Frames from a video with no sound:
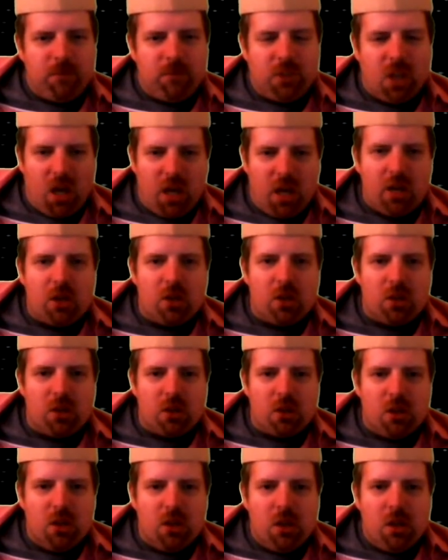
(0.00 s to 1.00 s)

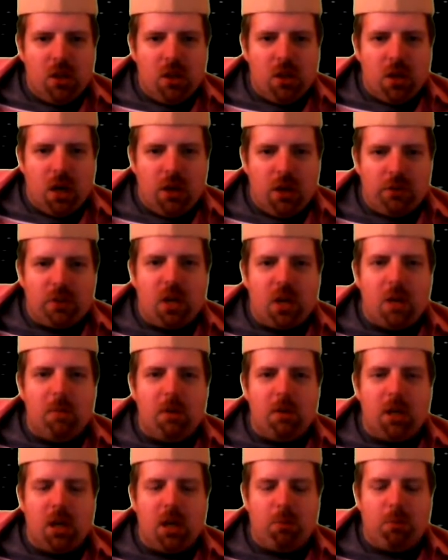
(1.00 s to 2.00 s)
tired of
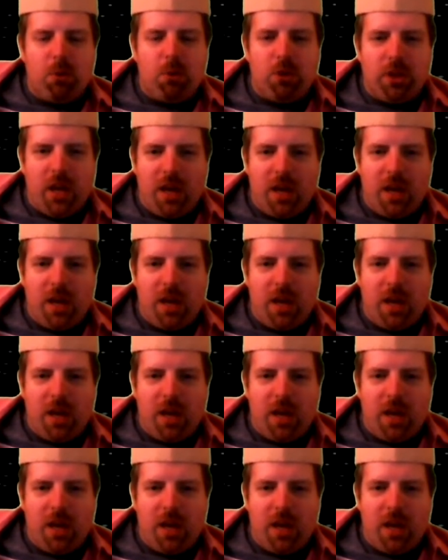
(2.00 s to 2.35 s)
coming up with